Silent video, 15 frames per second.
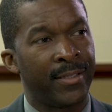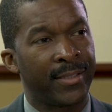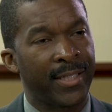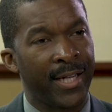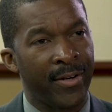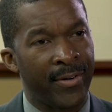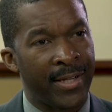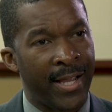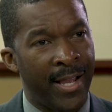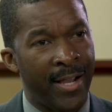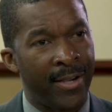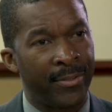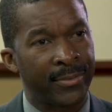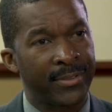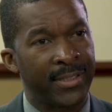carry
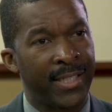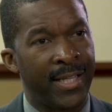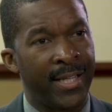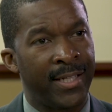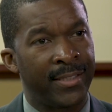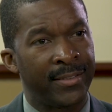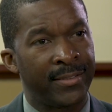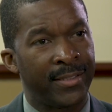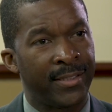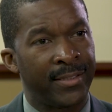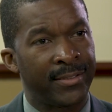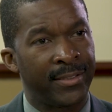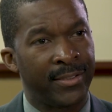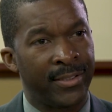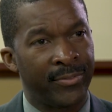out and
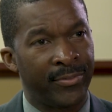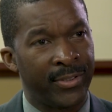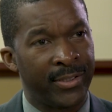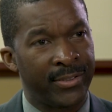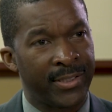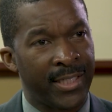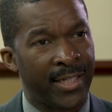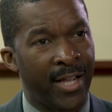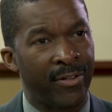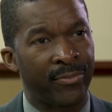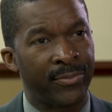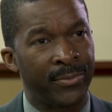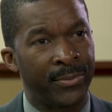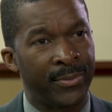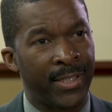delivery, takeout
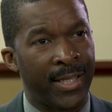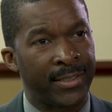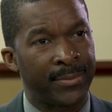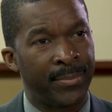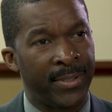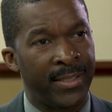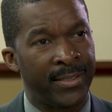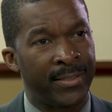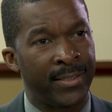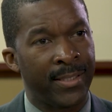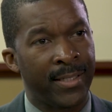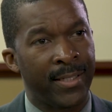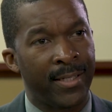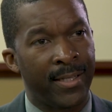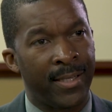food has been
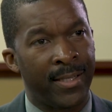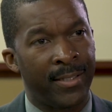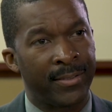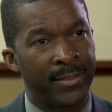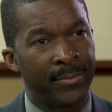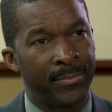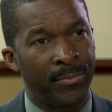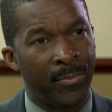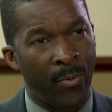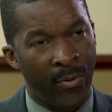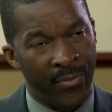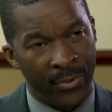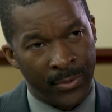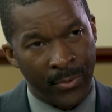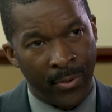more
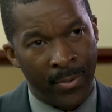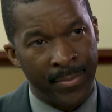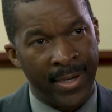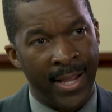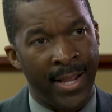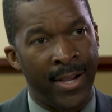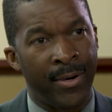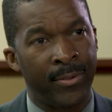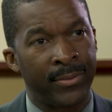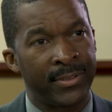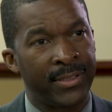of the norm now.